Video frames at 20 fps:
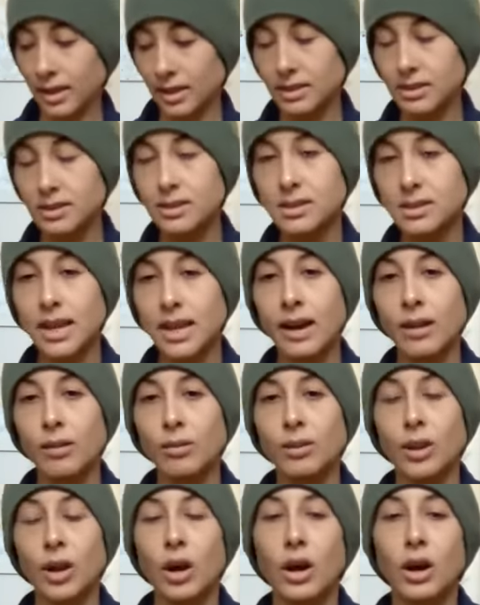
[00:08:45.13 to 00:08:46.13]
is and how
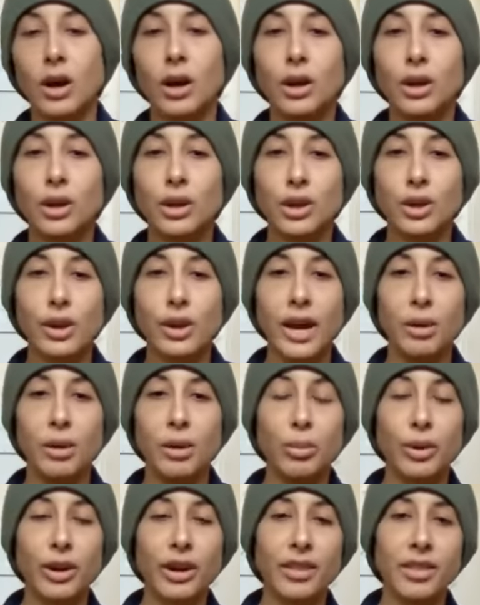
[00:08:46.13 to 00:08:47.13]
long your
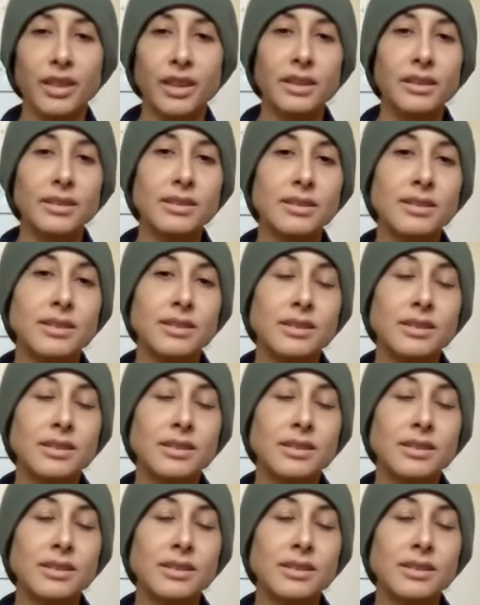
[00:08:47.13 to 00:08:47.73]
out-breath is.